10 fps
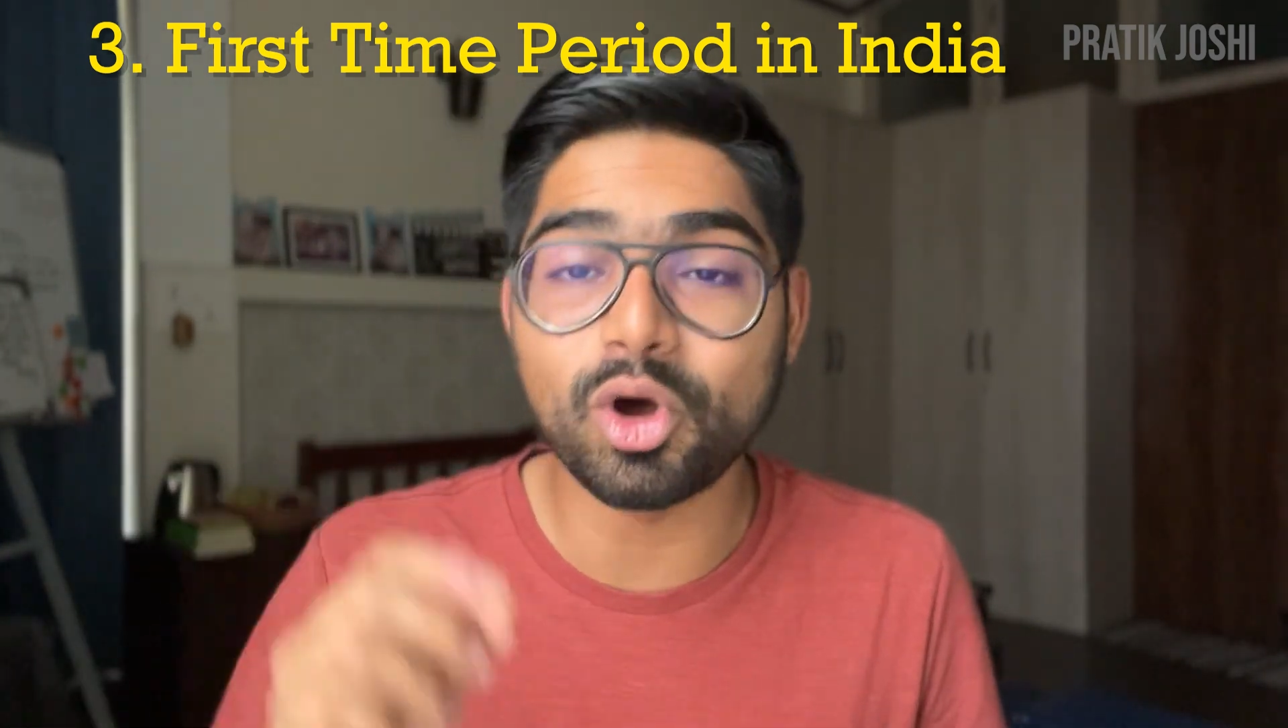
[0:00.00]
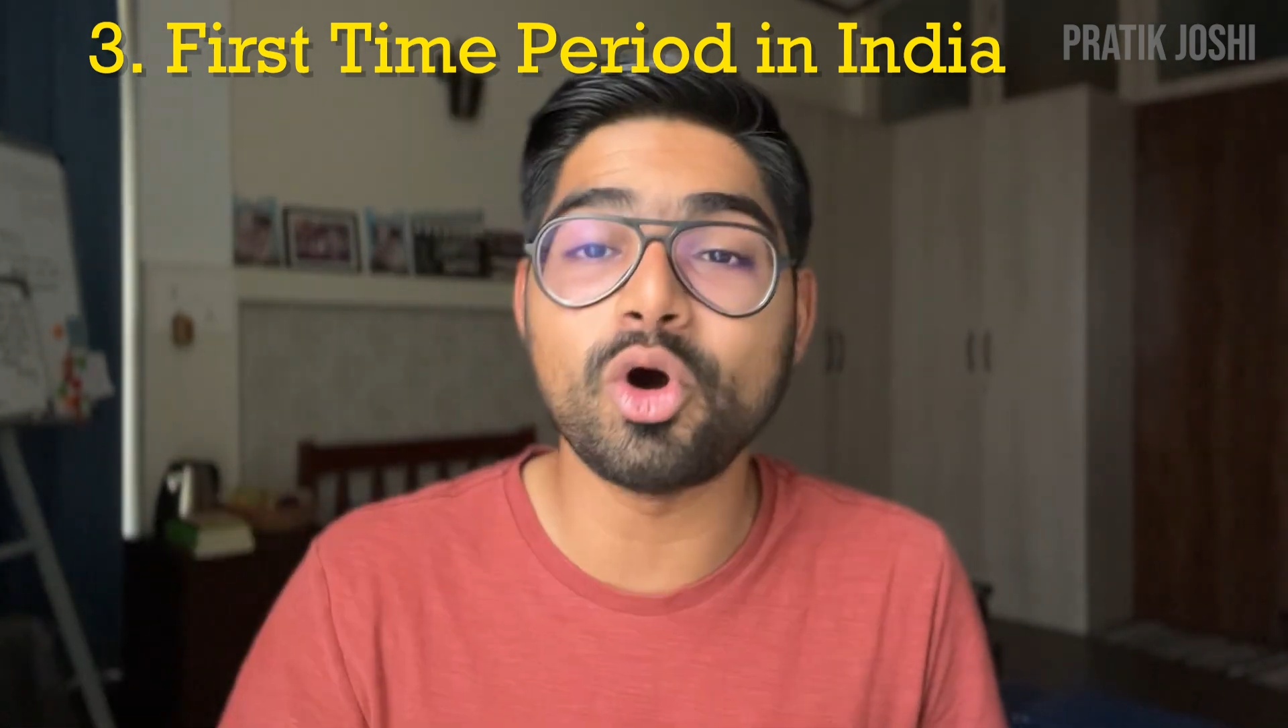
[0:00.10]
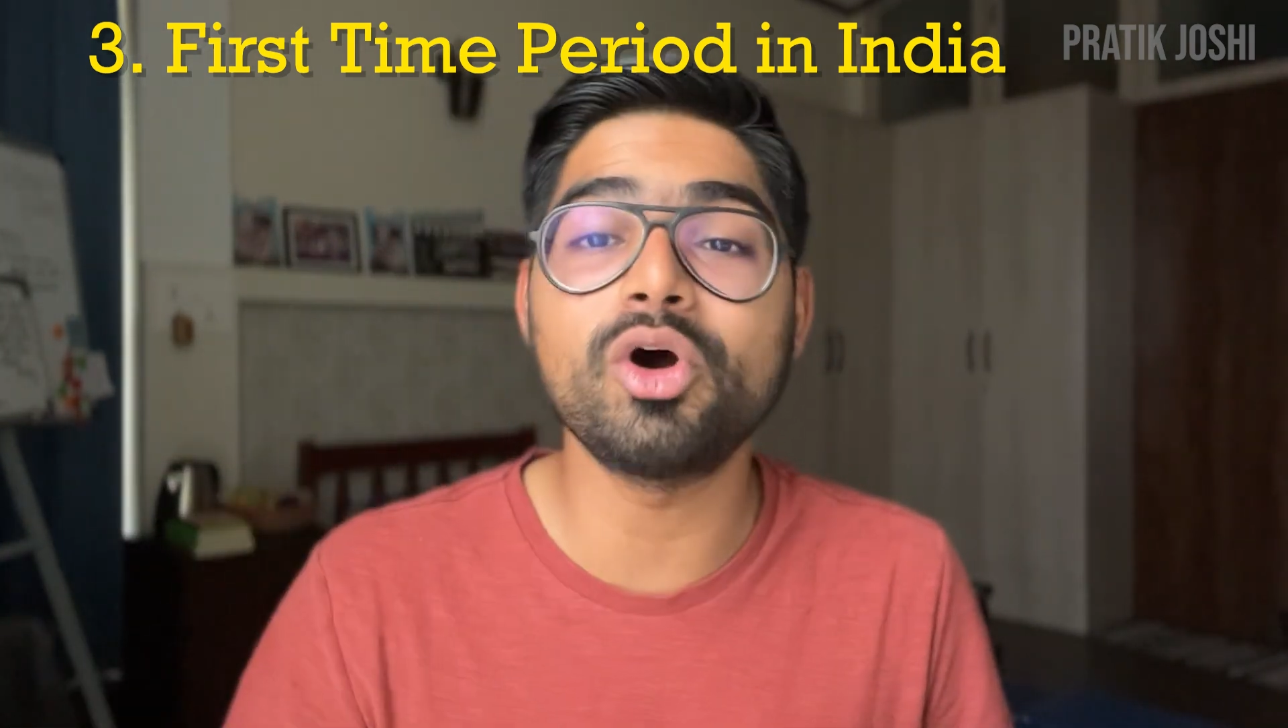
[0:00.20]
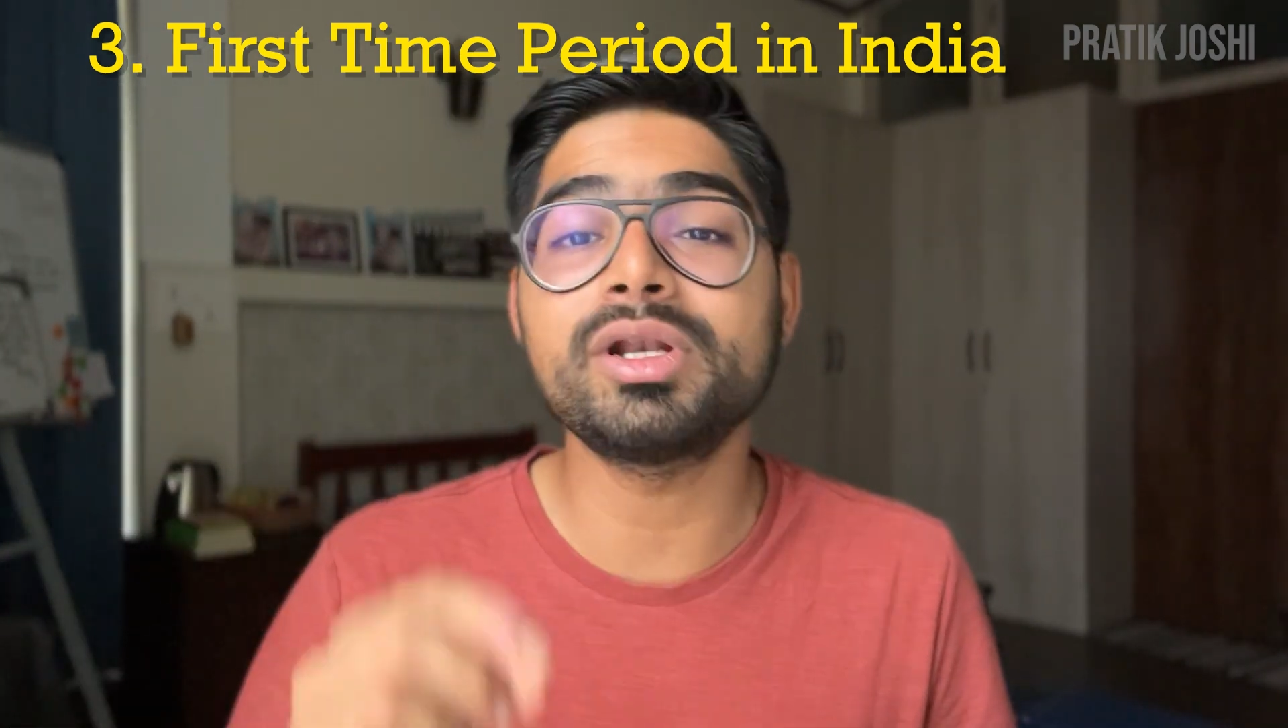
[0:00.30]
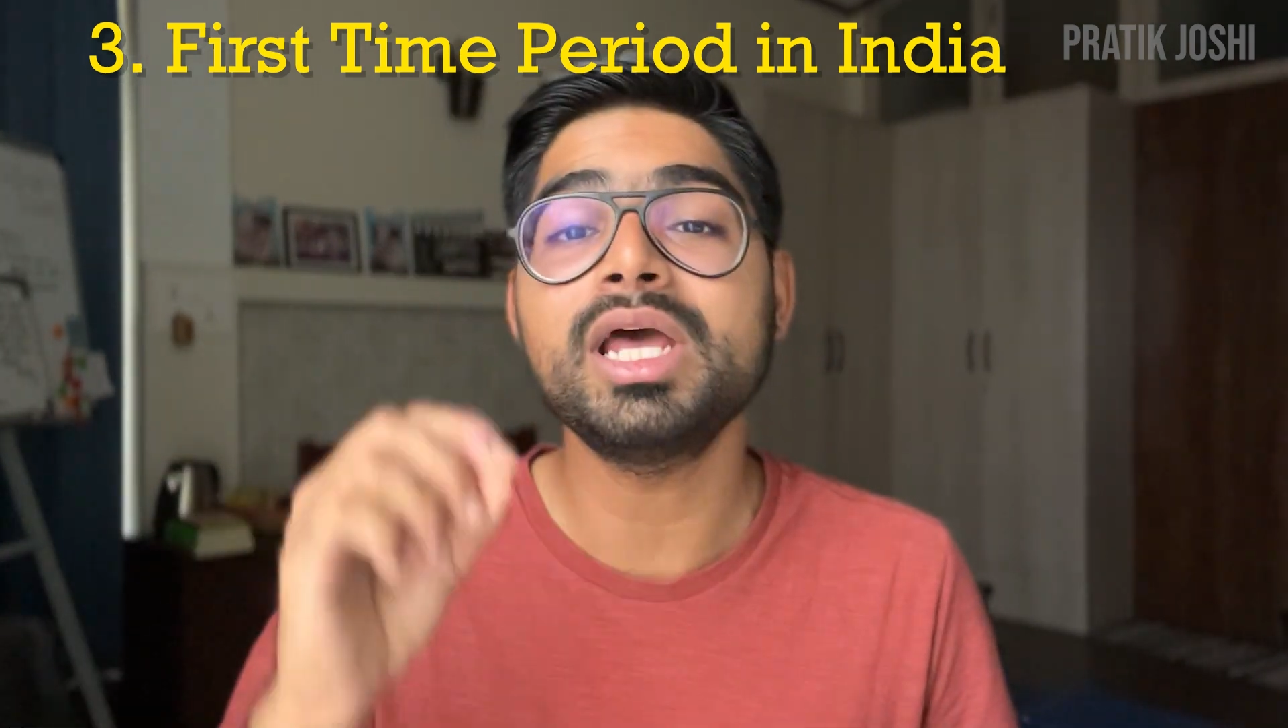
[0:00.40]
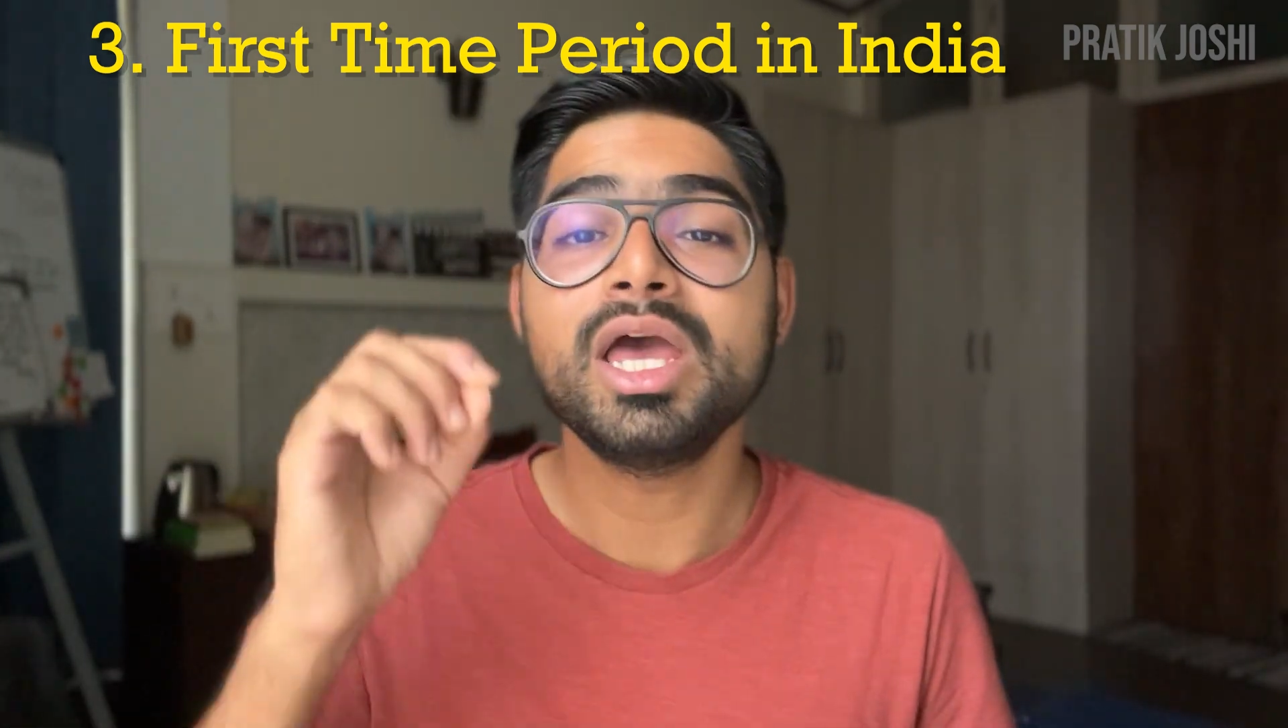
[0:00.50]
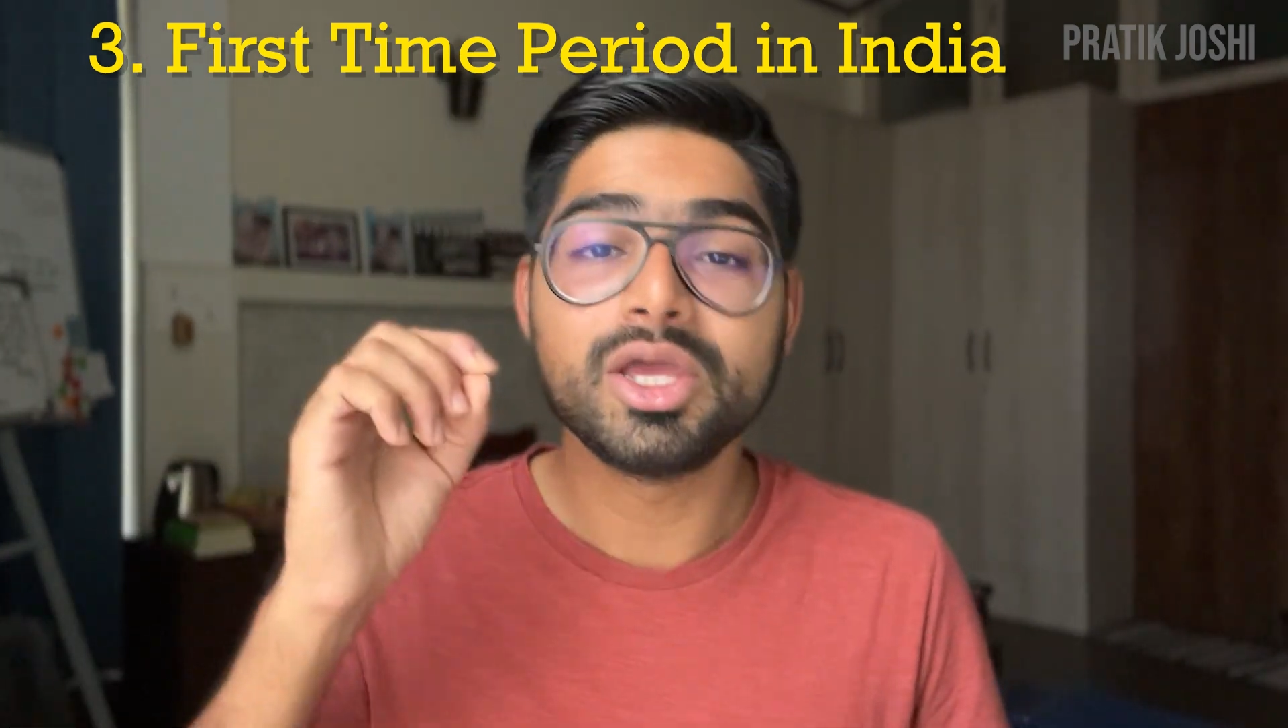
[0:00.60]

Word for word: on